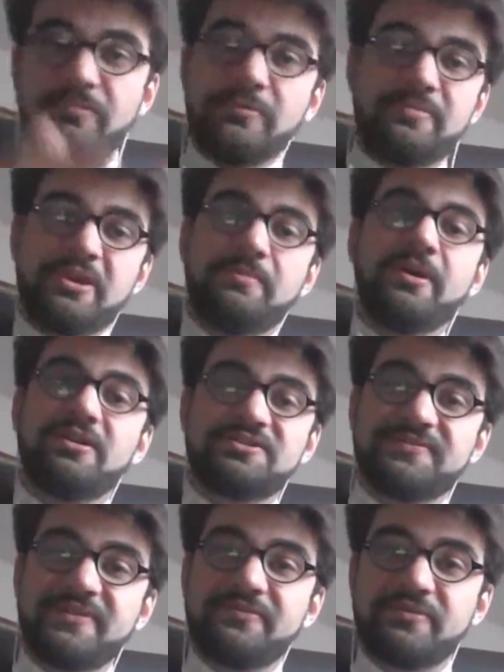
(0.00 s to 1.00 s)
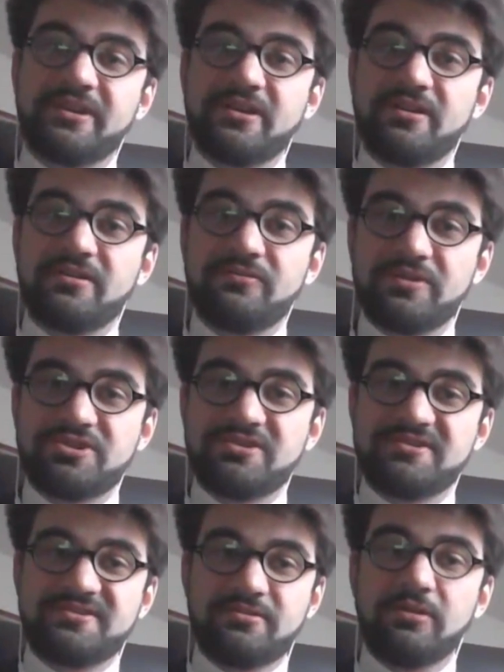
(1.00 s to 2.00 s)
a big part of Africa, which
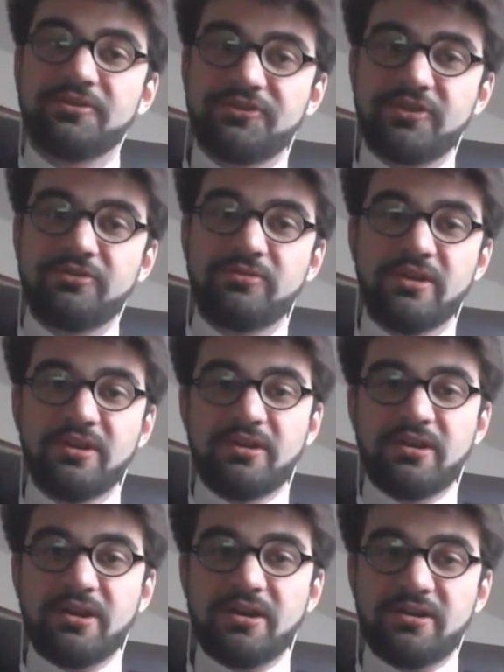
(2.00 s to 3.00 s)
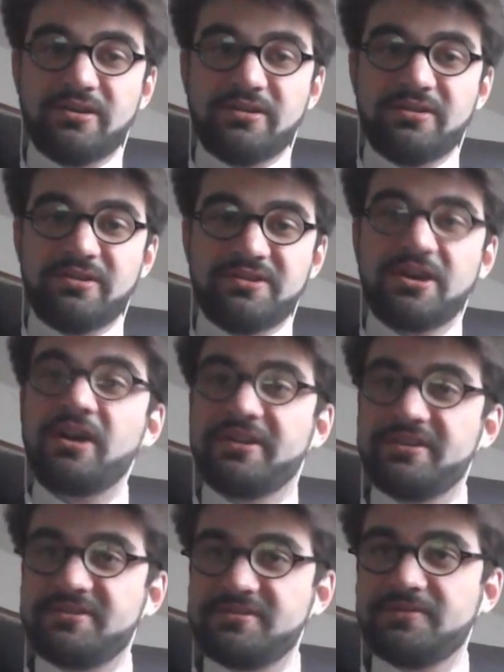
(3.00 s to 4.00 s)
is also a
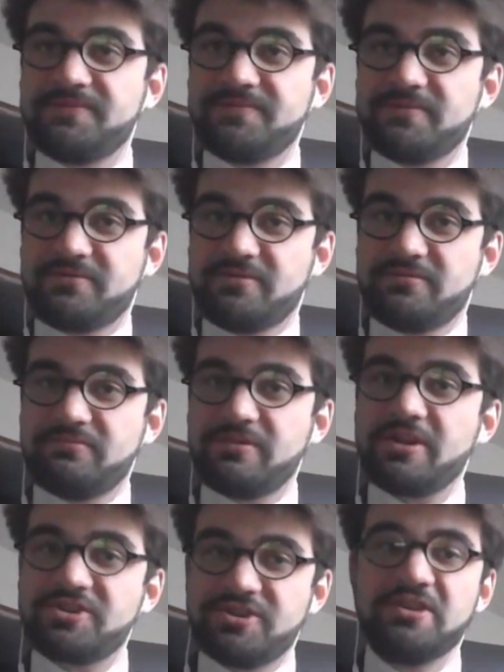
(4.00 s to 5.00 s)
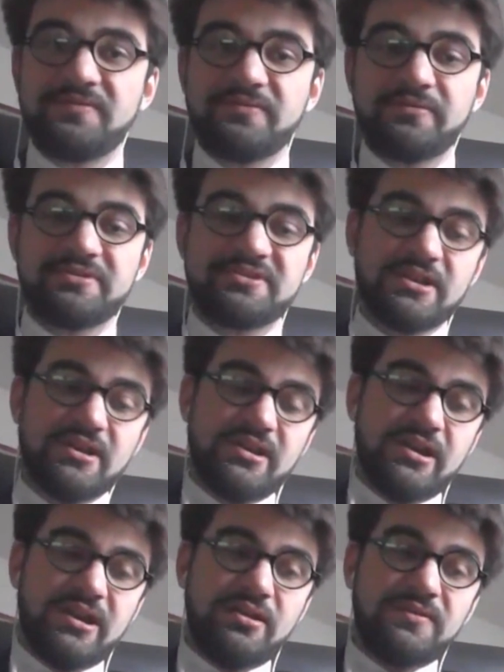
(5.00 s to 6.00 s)
target for the Russian influence.
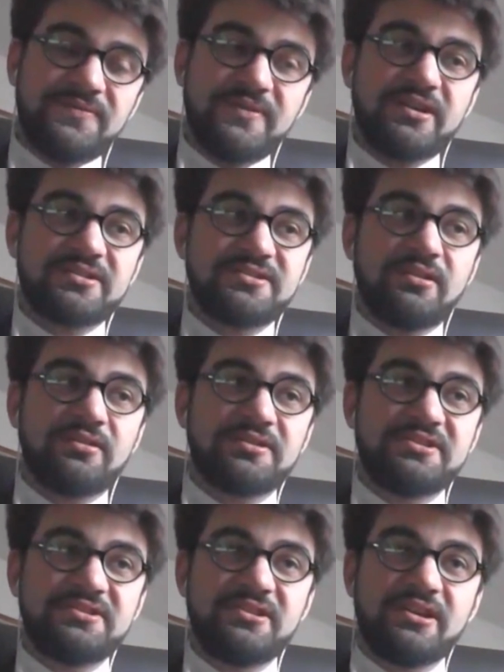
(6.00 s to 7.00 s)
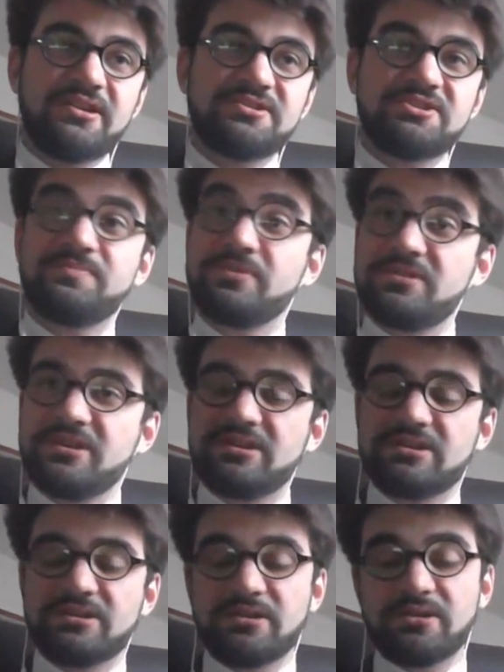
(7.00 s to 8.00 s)
And in fact, RT and
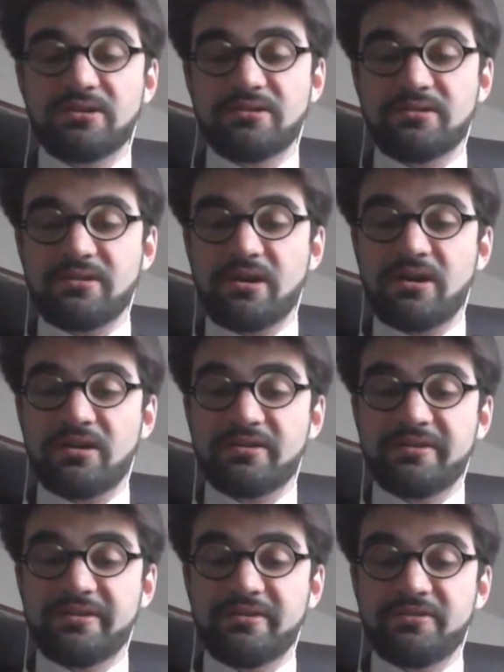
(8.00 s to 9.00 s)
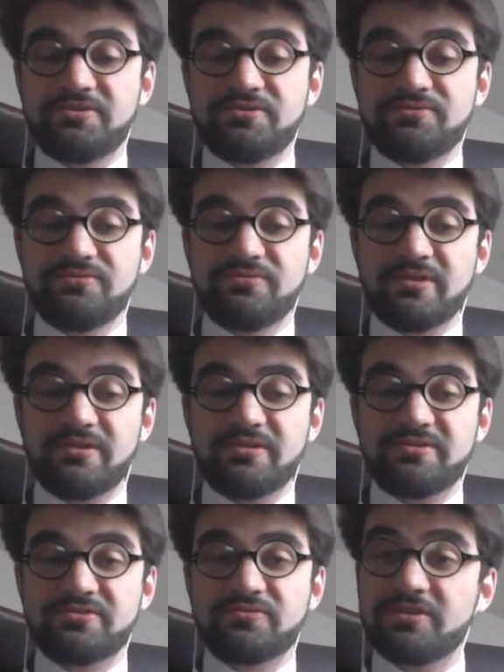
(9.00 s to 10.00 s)
Sputnik are
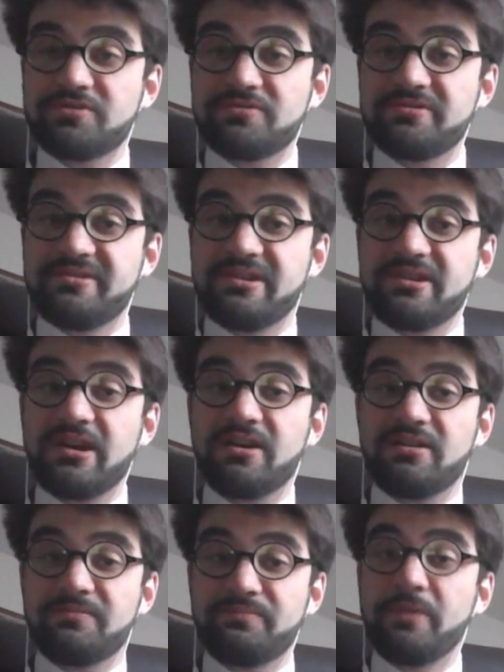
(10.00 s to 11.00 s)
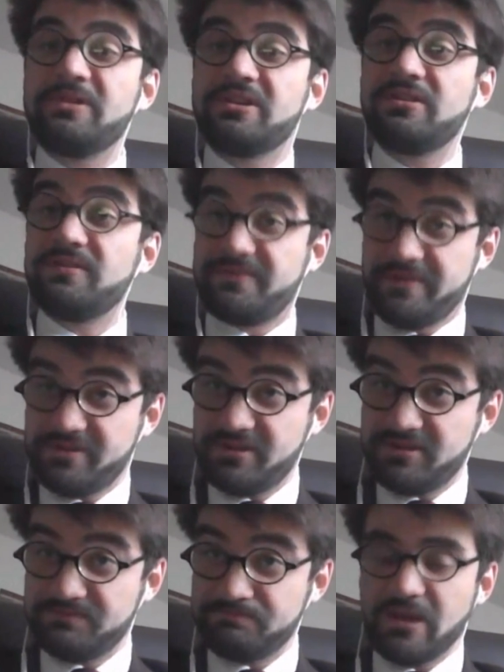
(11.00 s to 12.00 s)
two structures that are publicly
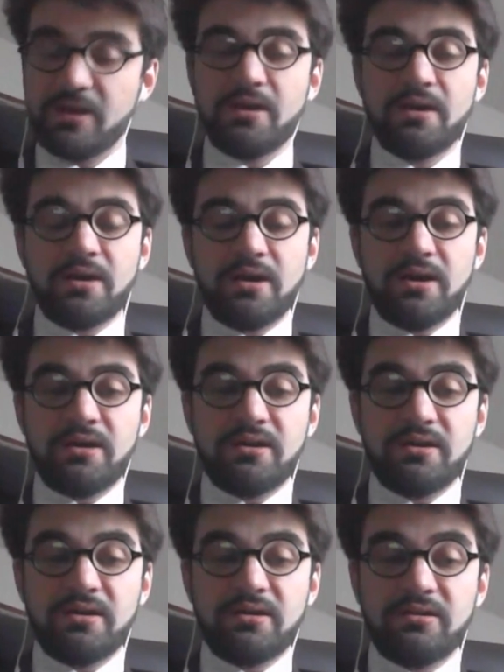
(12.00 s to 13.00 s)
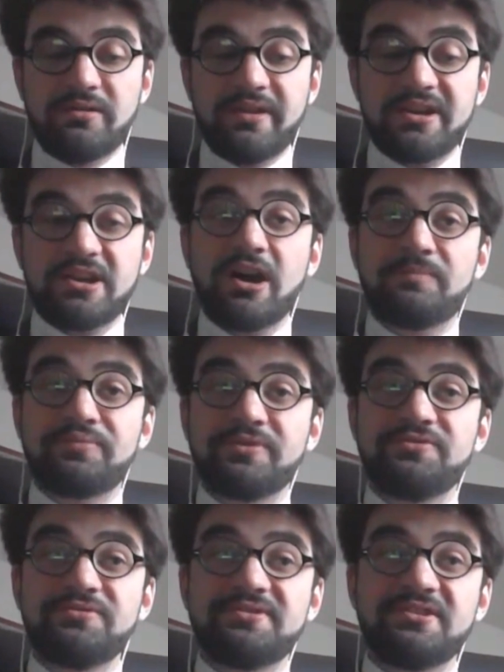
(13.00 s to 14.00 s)
funded, that are
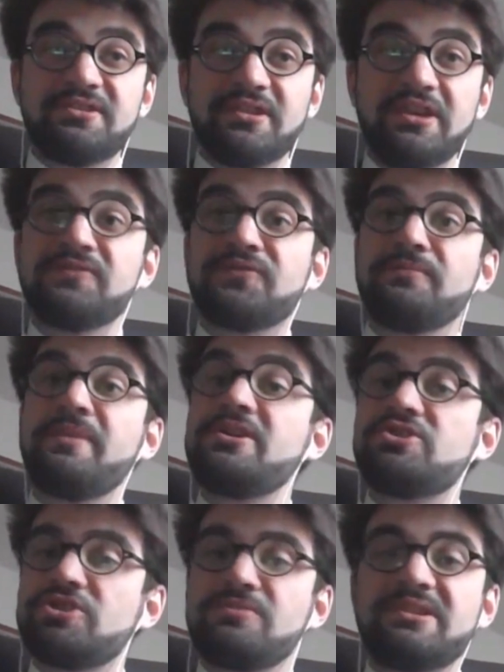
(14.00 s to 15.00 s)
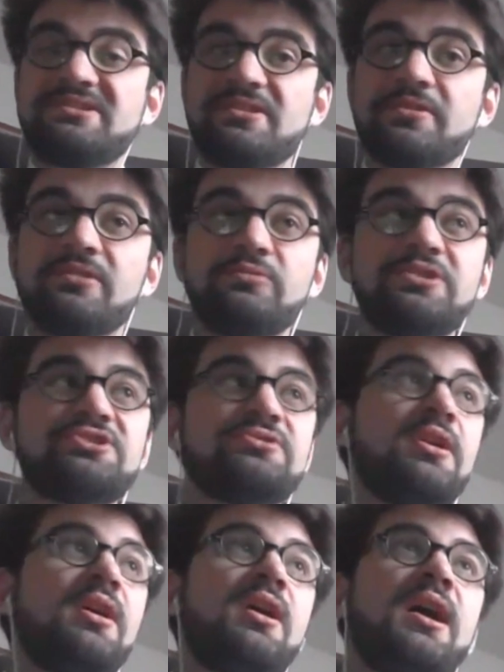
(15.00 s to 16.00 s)
producing information material
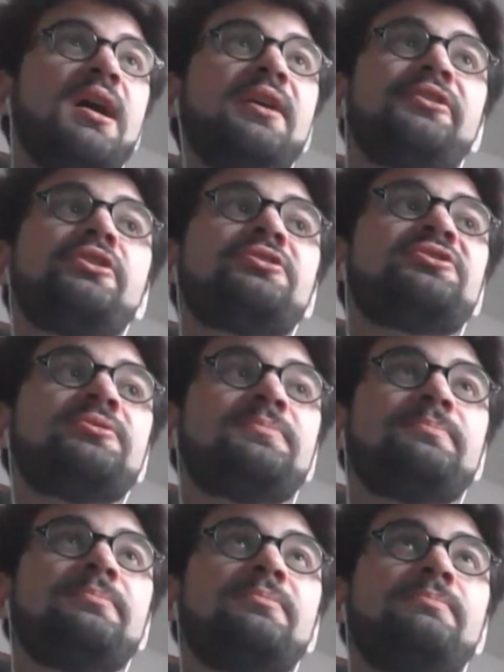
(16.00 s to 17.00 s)
which are not